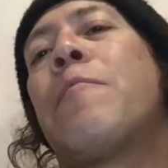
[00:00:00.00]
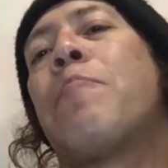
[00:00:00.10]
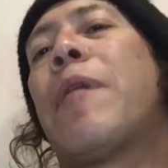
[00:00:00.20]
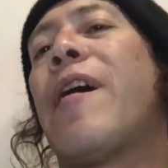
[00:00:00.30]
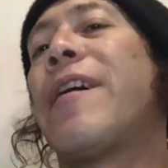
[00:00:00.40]

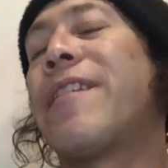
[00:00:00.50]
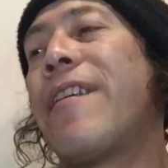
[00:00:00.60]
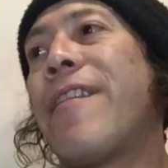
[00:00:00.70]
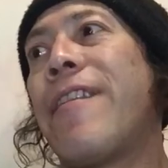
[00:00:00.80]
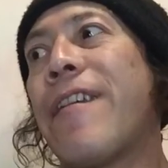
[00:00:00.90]
But
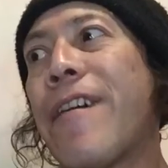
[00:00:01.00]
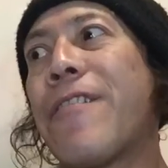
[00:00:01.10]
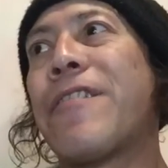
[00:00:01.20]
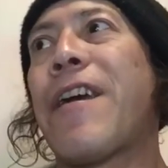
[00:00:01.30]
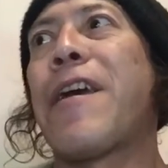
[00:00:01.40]
the other
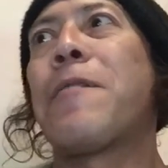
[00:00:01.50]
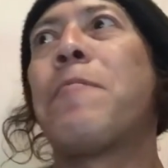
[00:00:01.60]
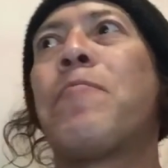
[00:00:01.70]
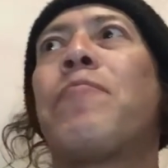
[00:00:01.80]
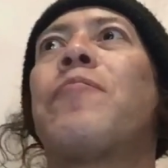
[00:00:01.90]
day,
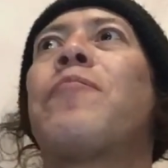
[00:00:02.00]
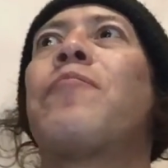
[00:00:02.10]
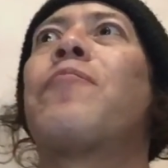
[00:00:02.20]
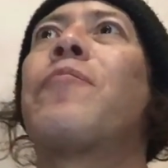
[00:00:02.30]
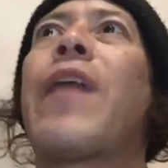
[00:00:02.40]

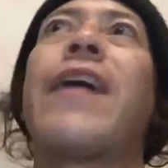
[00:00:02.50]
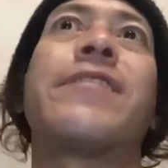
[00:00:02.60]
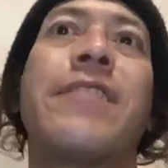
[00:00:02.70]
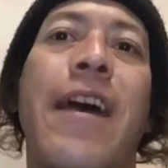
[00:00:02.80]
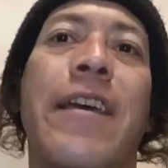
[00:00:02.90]

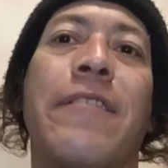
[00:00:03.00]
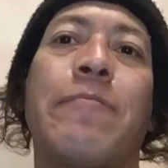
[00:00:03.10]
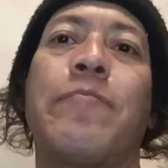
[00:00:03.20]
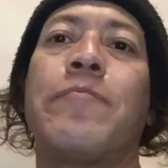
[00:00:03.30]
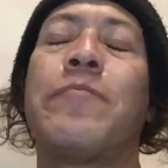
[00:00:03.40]
last night,
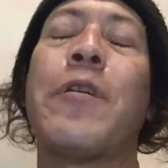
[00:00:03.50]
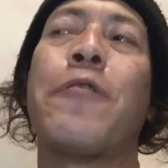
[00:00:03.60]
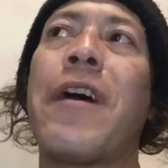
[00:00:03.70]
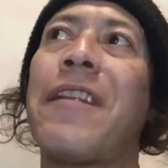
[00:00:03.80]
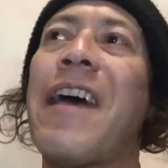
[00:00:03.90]
no,
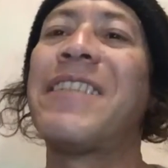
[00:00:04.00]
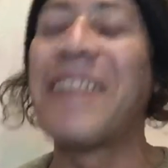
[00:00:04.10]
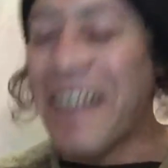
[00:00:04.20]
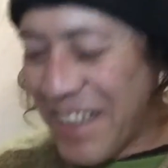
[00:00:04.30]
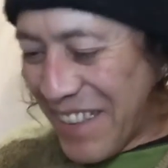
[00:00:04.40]
not last
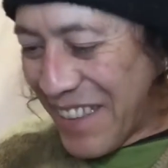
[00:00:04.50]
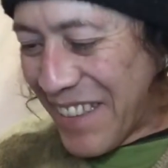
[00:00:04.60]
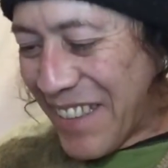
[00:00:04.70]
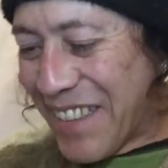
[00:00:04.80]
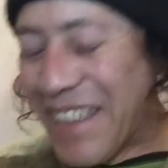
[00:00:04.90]
night,
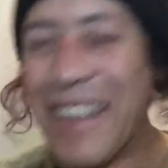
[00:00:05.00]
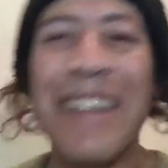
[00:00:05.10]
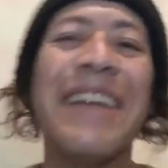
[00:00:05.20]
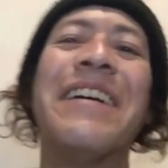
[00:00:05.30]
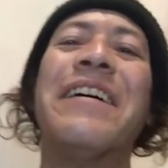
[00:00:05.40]

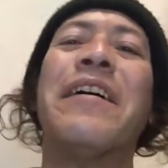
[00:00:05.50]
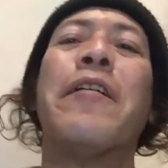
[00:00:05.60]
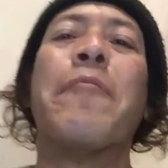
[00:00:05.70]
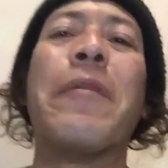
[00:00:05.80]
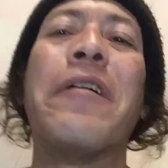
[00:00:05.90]

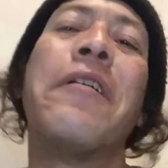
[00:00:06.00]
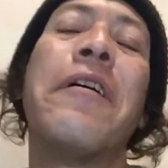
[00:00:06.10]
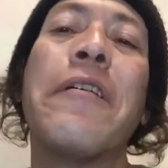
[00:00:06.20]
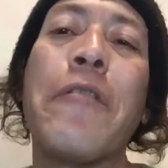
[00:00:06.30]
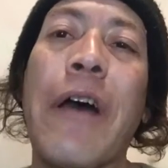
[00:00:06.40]
but
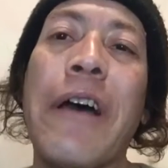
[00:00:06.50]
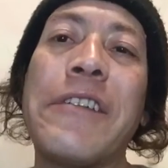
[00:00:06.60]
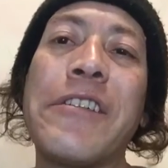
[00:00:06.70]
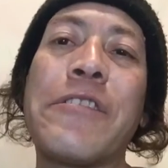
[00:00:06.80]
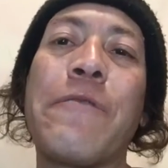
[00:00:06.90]

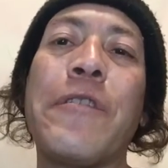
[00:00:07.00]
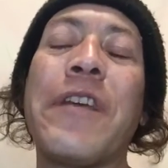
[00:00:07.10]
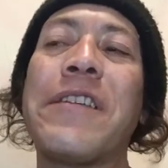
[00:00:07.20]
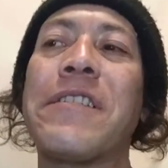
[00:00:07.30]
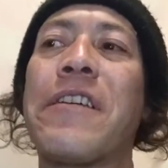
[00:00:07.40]
just a few
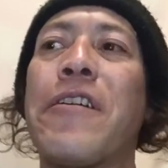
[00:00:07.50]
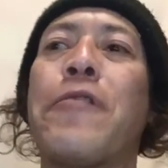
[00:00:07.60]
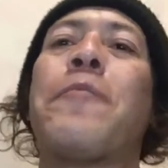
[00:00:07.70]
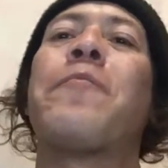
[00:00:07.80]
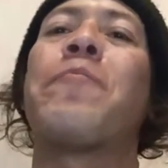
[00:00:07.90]
days
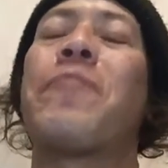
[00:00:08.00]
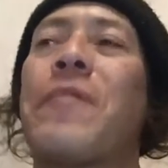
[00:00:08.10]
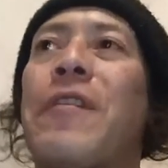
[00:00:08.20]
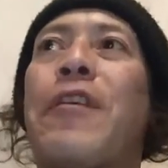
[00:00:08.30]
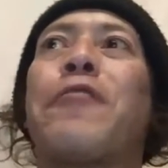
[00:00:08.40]
ago,
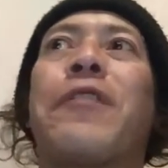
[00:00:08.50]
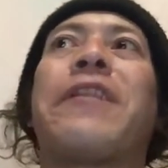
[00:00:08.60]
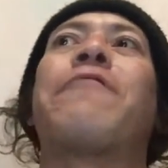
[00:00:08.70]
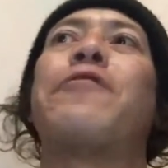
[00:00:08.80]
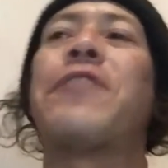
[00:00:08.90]
literally
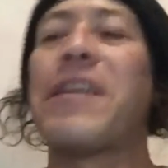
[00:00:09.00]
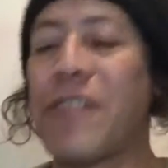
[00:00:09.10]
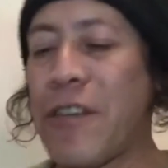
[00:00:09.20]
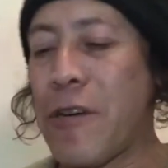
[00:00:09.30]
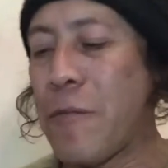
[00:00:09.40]
a few days
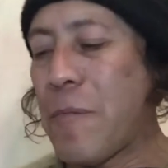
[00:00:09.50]
ago,